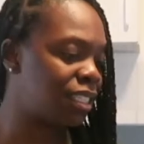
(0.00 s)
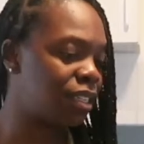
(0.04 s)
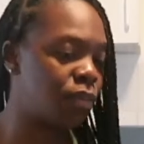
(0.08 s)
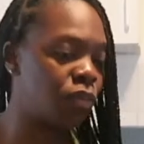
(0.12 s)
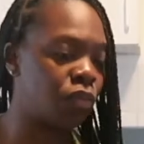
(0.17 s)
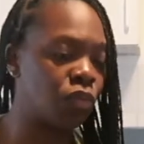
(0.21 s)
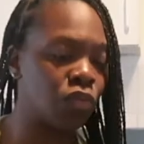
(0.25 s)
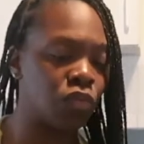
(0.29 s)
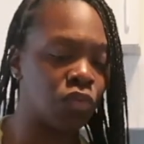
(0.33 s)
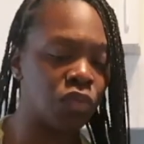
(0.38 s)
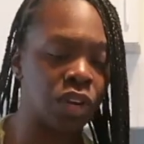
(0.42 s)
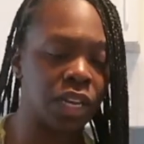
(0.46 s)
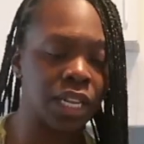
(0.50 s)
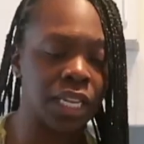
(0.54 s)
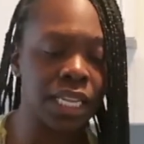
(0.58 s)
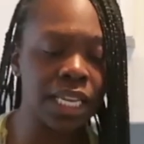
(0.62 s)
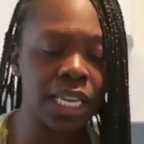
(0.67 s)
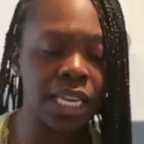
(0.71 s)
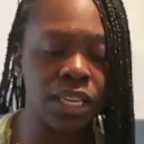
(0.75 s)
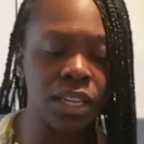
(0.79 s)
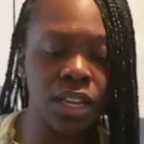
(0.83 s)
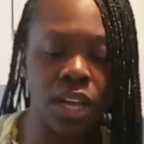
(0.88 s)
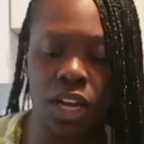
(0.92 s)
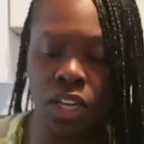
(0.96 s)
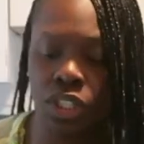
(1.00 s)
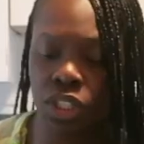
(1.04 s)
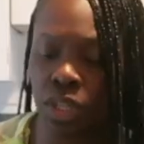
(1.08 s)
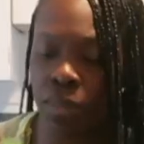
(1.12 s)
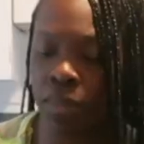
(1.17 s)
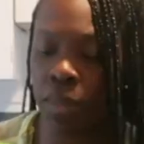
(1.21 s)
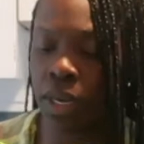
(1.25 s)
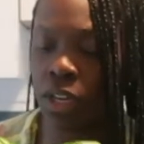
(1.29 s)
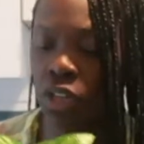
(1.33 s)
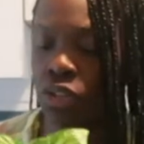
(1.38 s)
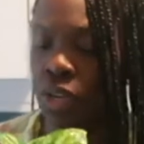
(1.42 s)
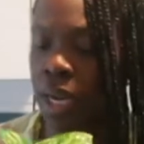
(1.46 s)
some really lush, I'm
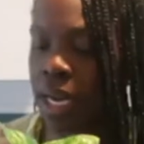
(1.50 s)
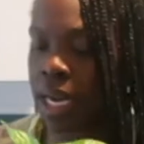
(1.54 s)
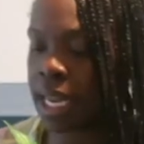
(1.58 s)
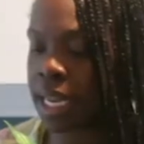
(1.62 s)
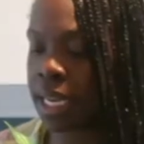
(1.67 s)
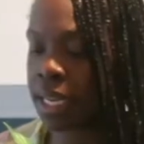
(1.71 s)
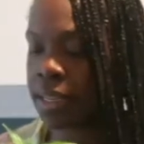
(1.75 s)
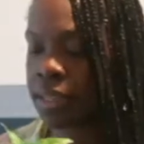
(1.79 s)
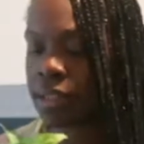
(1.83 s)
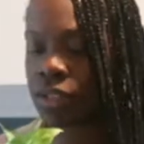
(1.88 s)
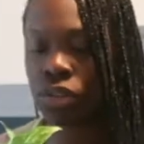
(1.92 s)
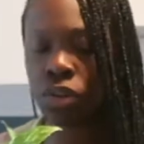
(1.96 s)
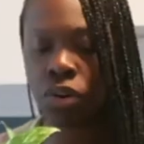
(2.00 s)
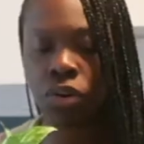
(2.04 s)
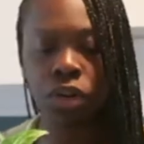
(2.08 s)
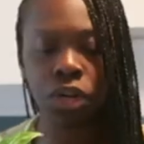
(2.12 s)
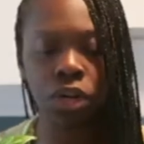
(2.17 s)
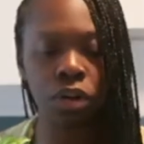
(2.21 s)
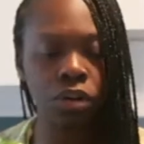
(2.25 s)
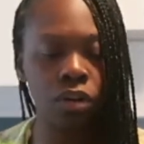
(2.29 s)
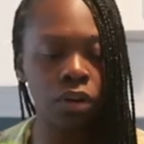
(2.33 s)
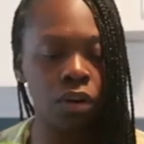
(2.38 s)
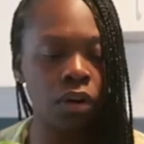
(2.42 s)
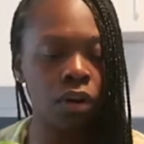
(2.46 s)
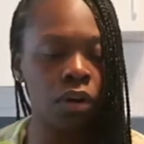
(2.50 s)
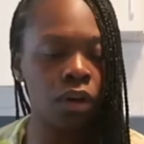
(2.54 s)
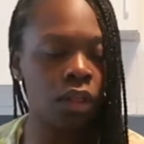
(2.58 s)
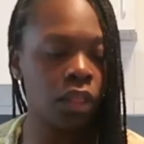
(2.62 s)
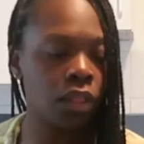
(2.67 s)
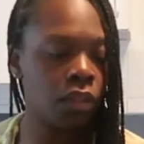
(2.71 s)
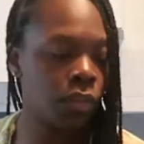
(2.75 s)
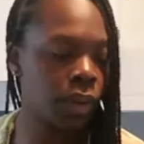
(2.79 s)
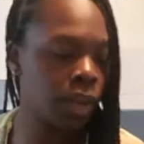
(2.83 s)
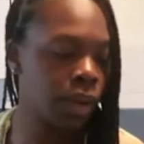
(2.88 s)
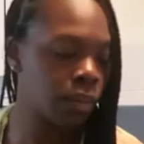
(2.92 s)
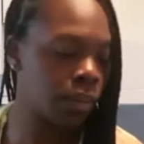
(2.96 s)
going to try to turn it
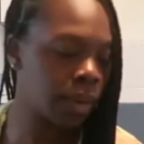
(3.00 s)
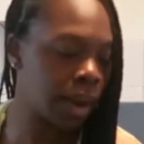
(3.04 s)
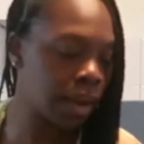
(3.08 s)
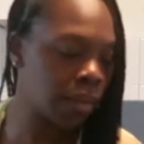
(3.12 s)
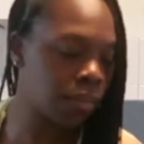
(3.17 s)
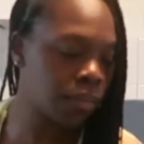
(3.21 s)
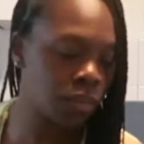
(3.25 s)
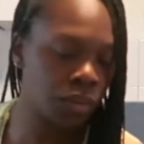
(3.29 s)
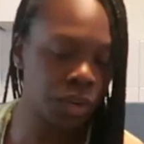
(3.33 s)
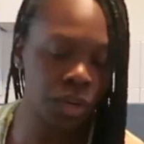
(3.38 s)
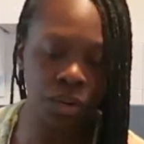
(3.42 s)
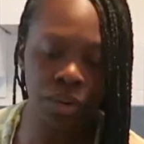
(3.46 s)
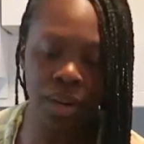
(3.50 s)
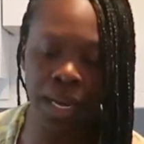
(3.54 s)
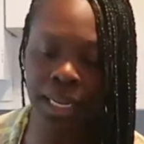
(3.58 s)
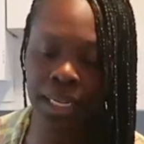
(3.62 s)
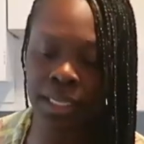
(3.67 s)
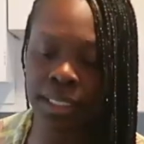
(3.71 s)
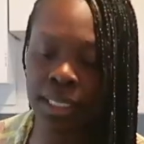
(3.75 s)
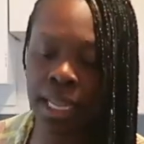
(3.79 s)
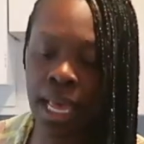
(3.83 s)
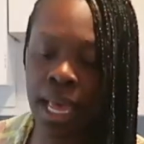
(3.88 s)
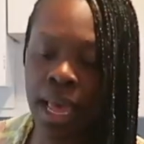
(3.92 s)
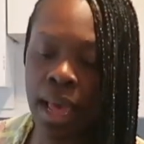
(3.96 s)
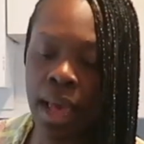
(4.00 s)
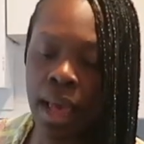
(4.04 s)
all the way around for you guys.